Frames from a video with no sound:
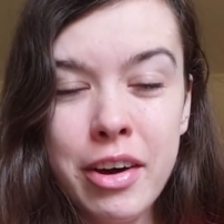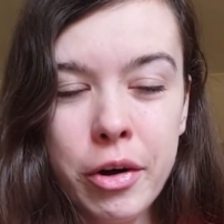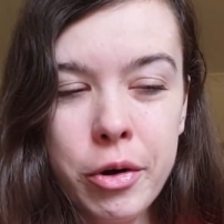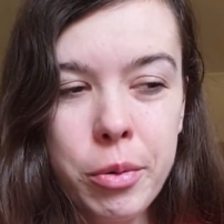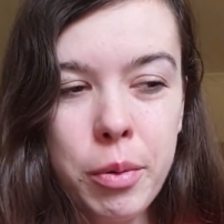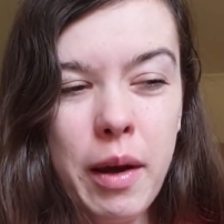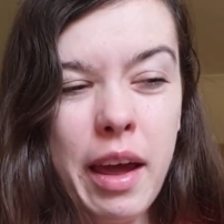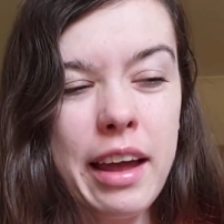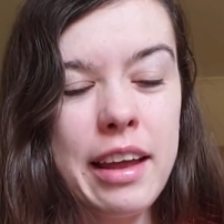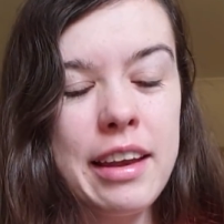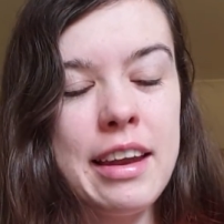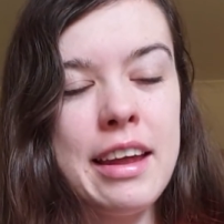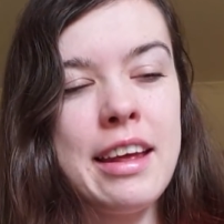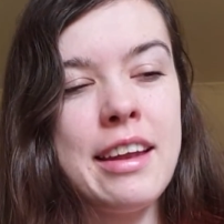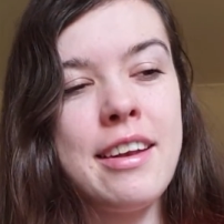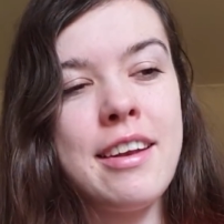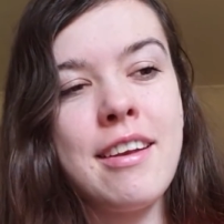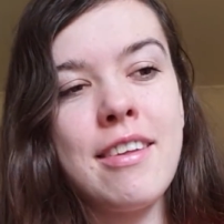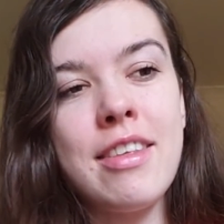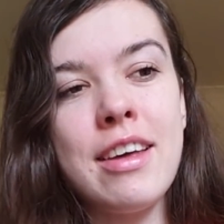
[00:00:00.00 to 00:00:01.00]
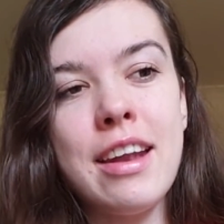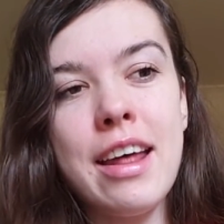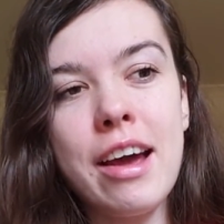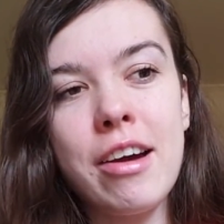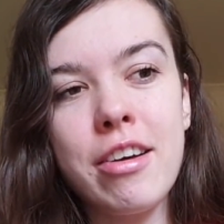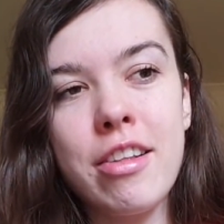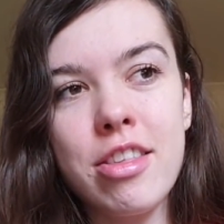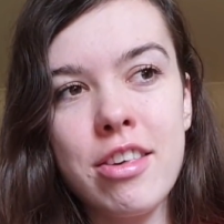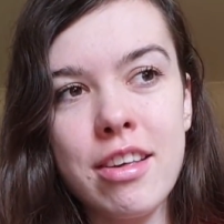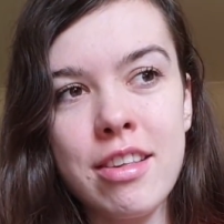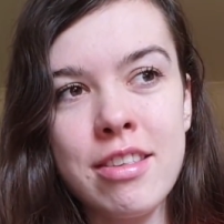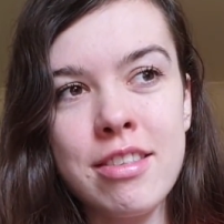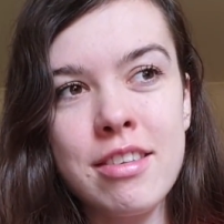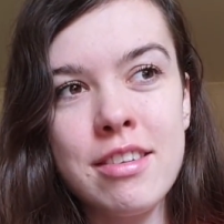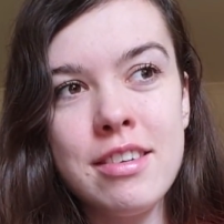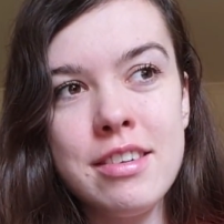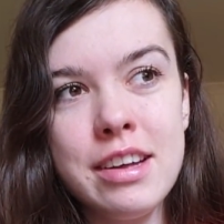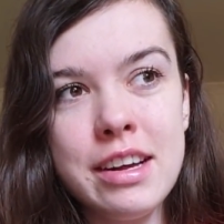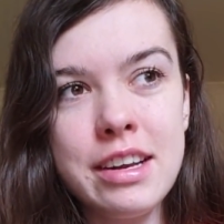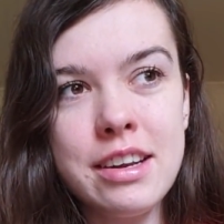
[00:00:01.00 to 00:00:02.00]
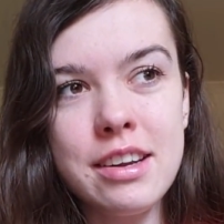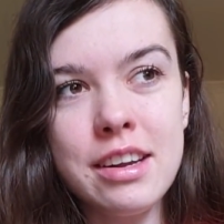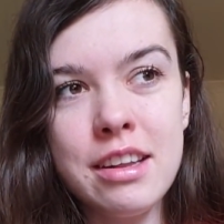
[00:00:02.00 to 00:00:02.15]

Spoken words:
quick knit that I could just knit